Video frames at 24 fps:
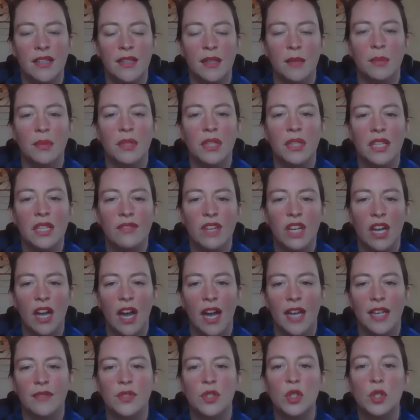They believe in a
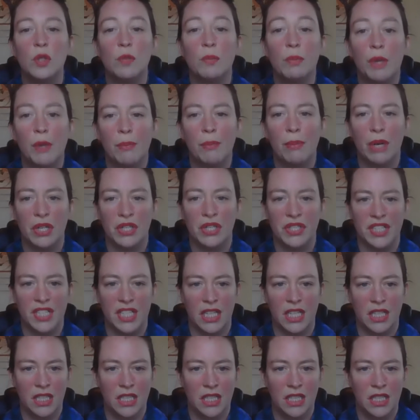kind of super
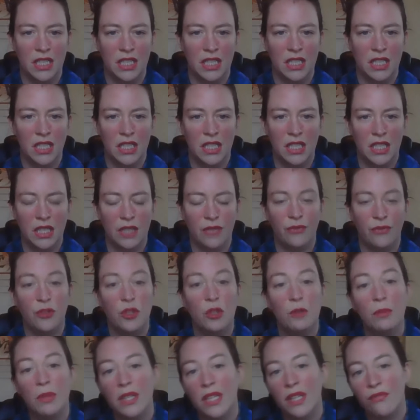person. A
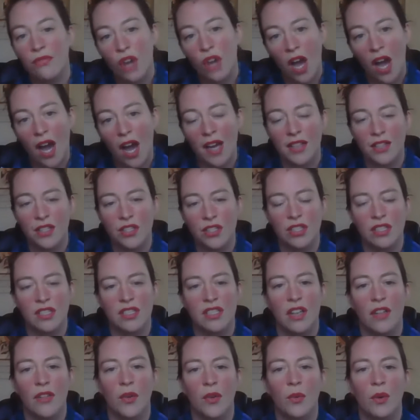few believe God is just
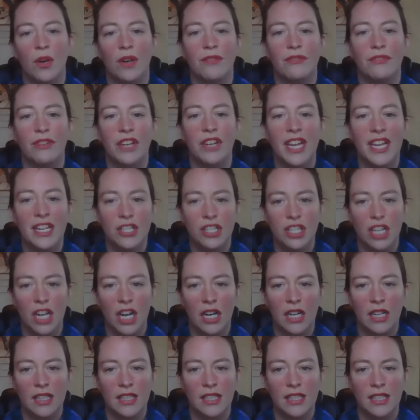another word for
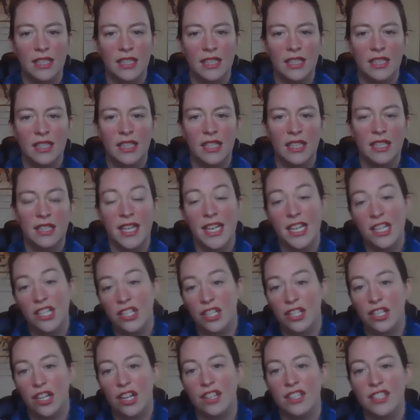nature. And
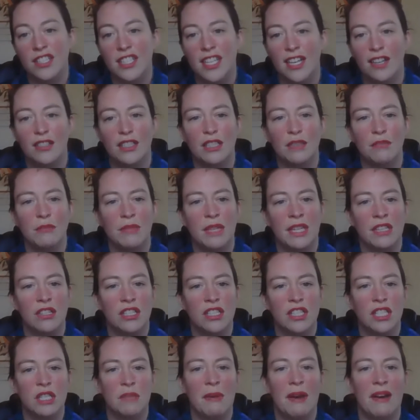nature turns out to mean
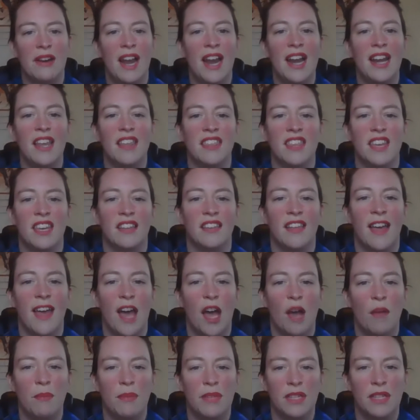just about anything they
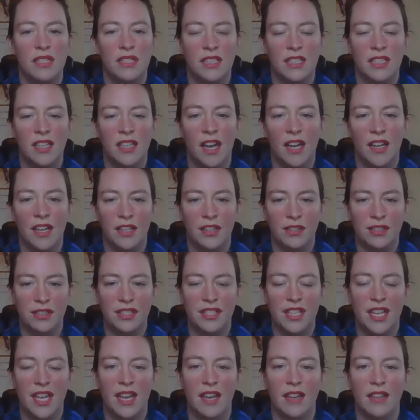happen to not
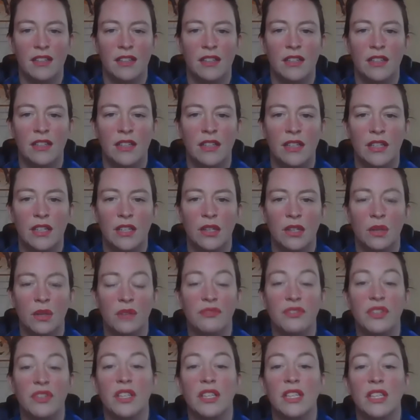understand or
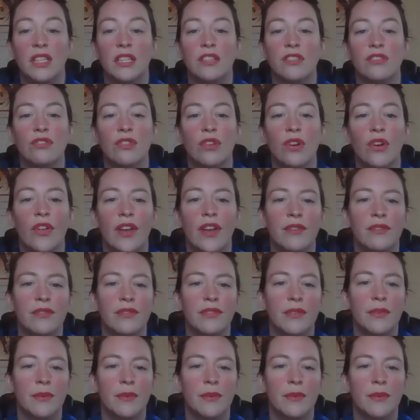feel in control of.